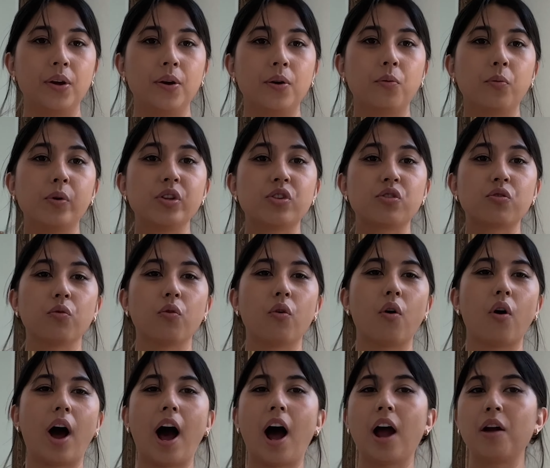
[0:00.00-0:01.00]
which
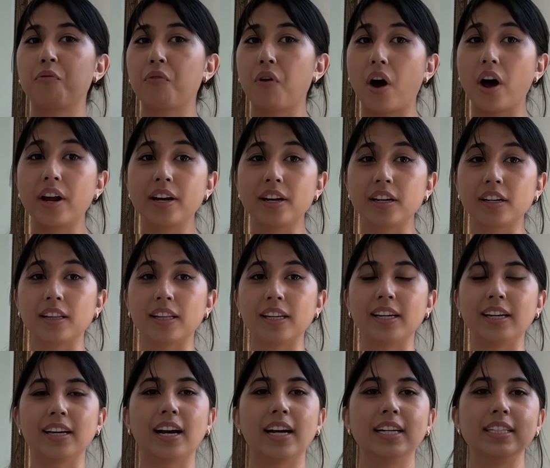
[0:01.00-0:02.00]

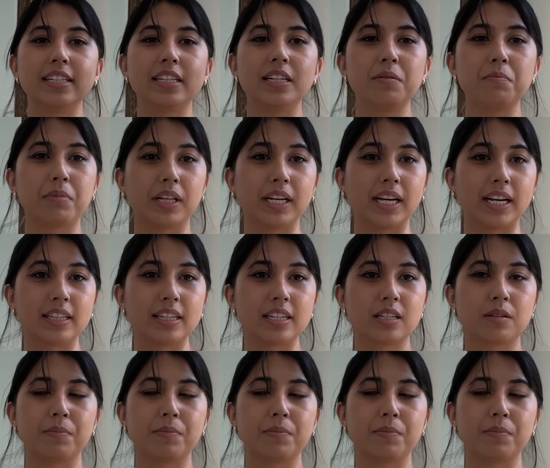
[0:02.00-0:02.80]
ironically, I didn't plan this,